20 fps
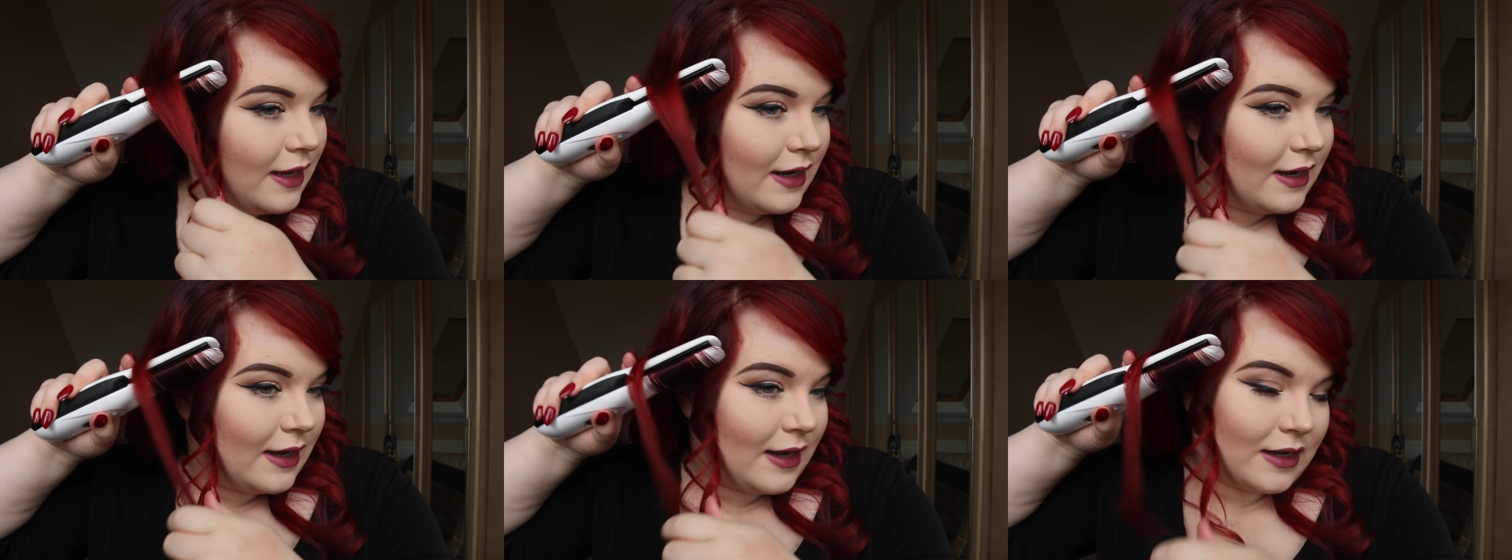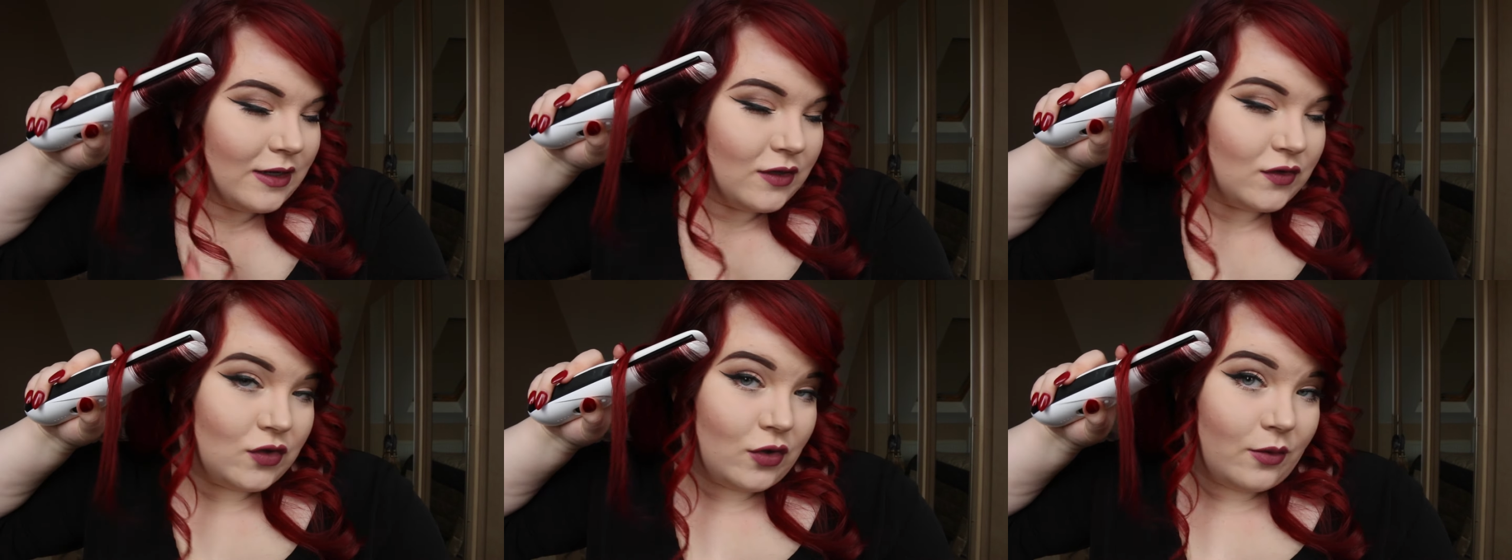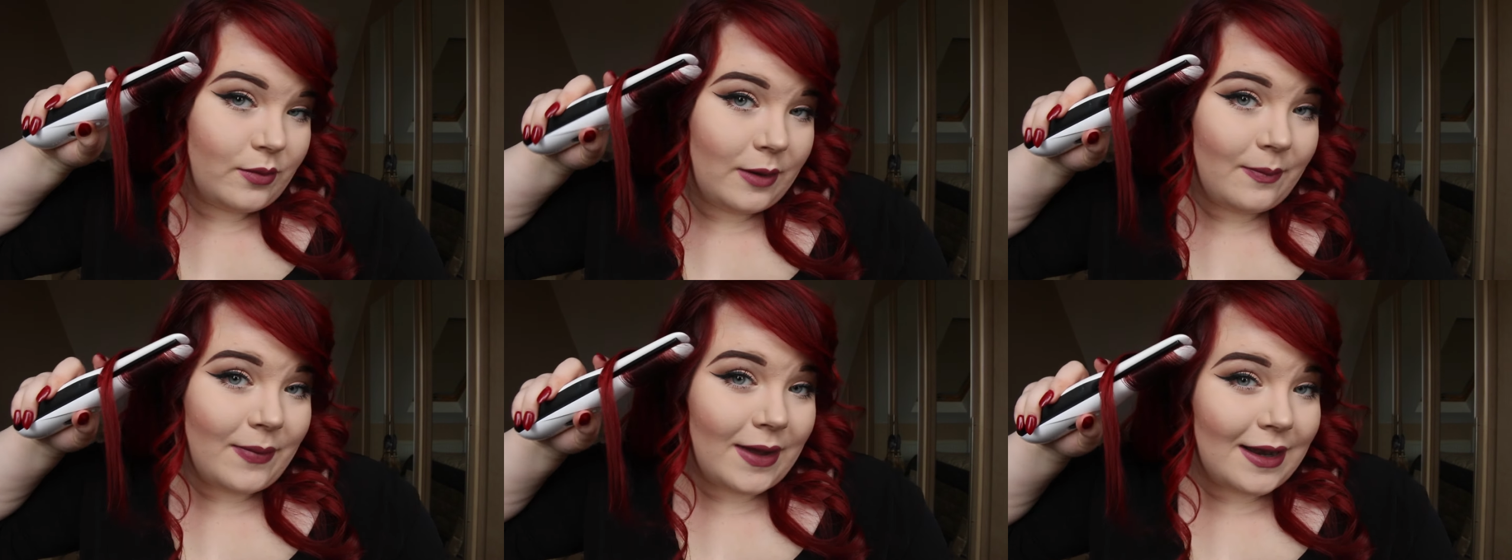and had so
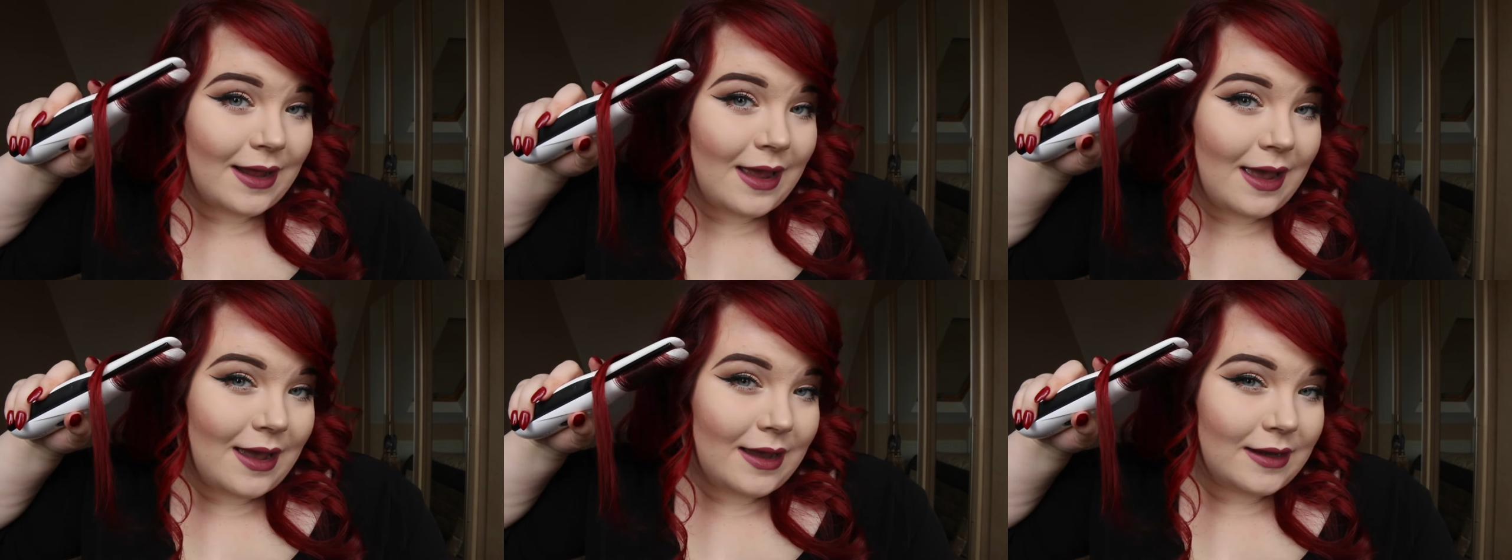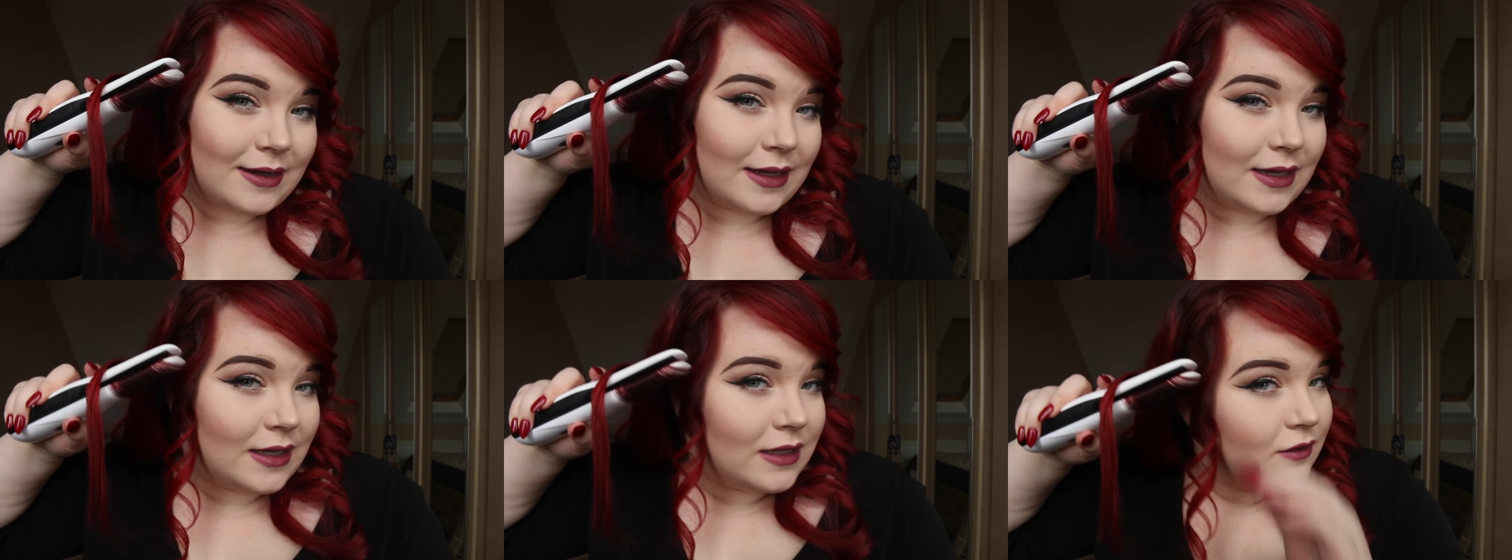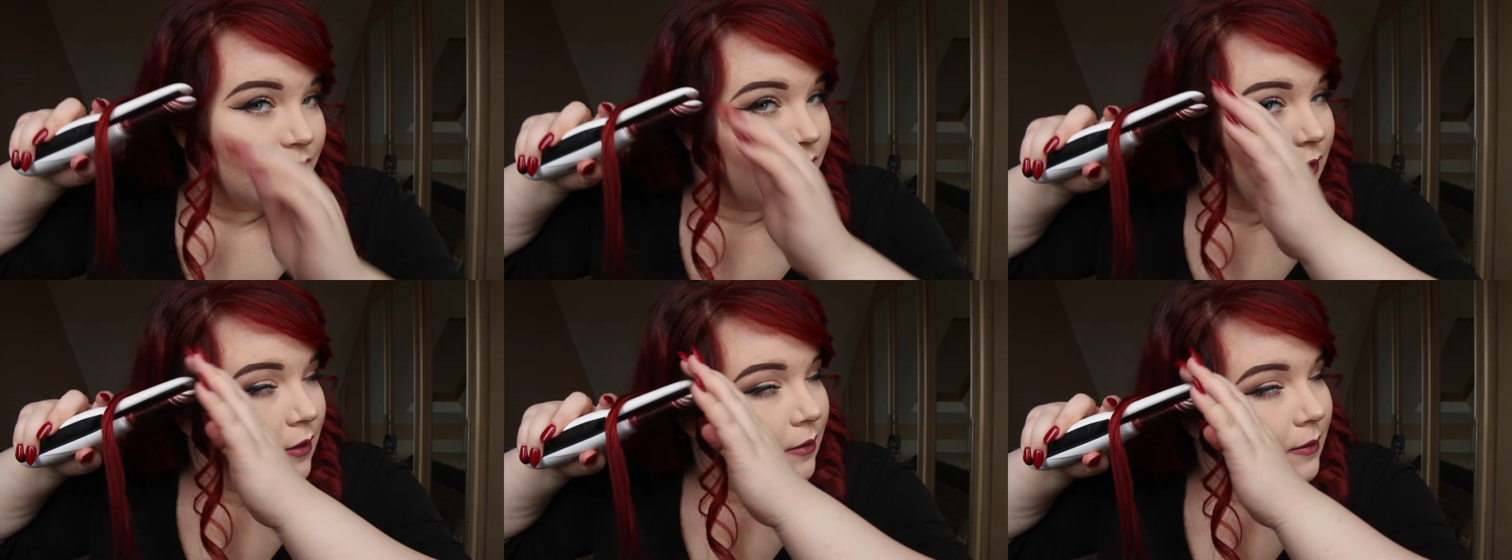many bad hair
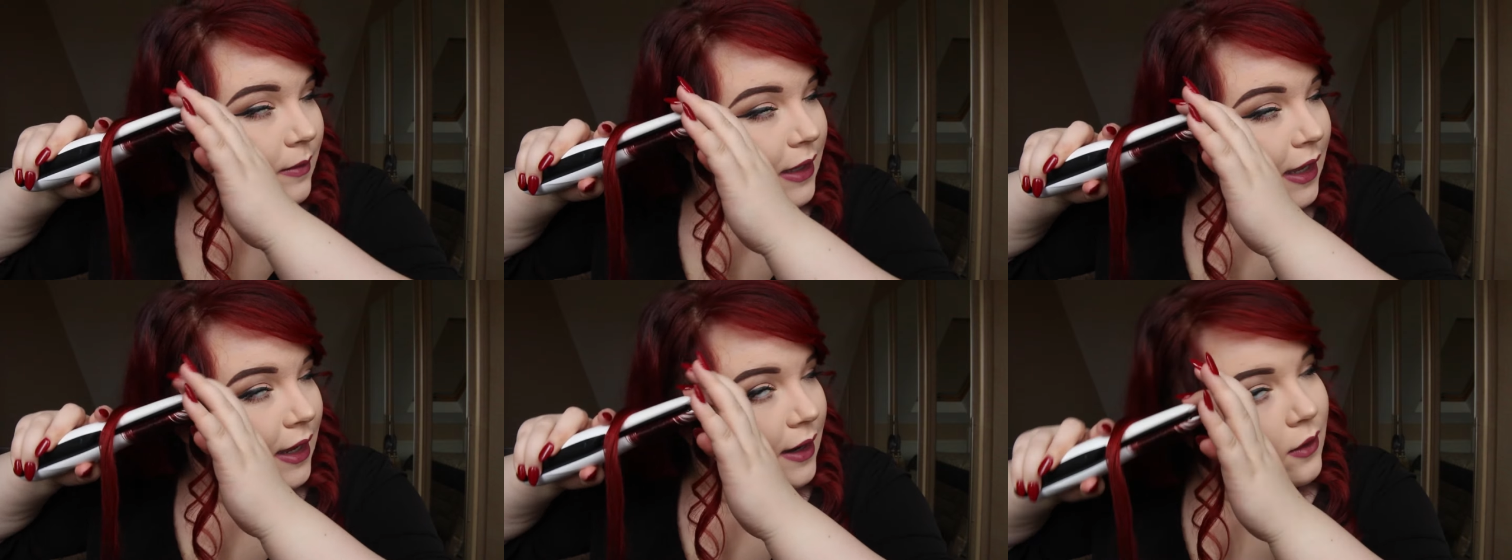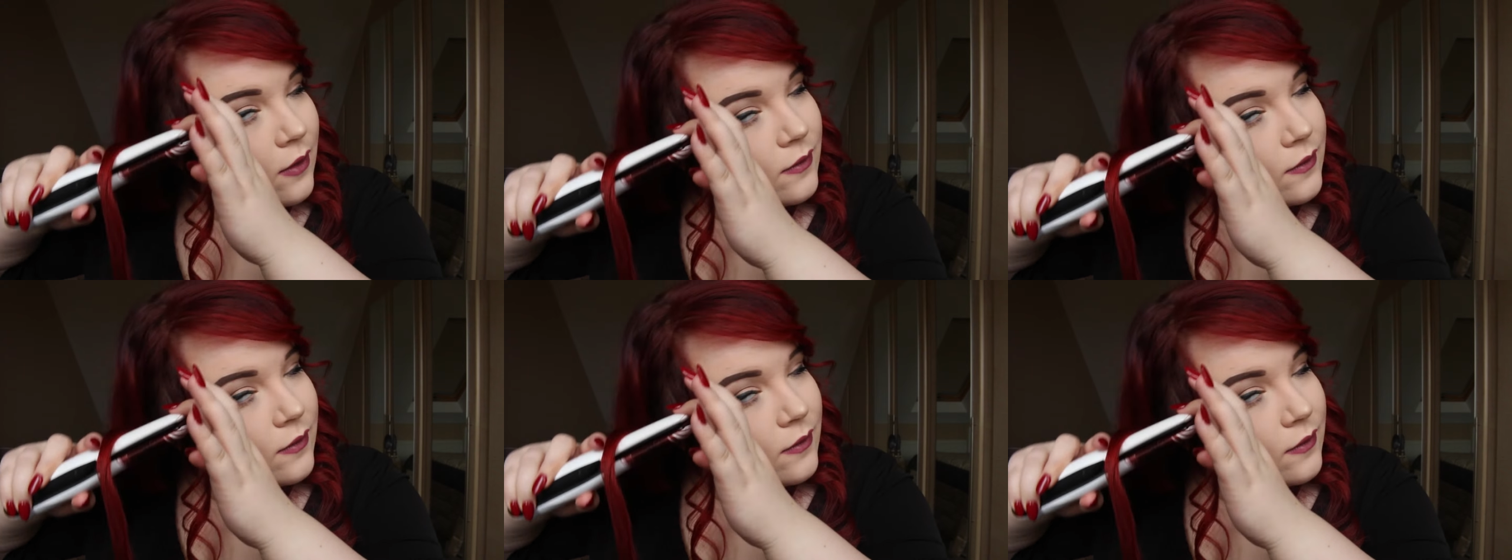days from getting